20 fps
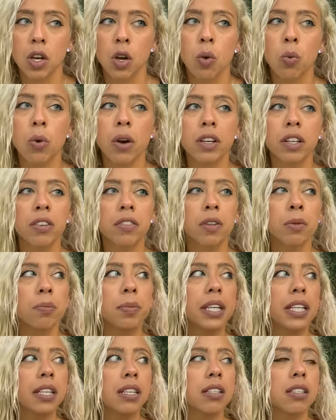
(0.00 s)
One of the
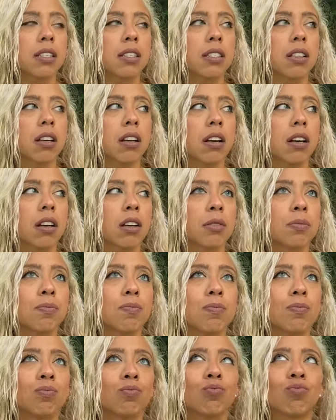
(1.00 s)
biggest
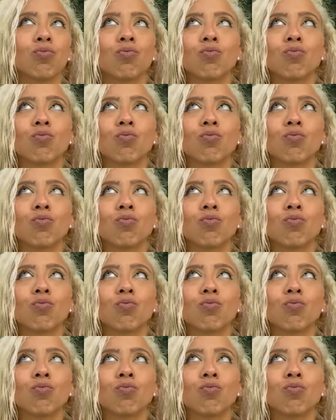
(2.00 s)
um,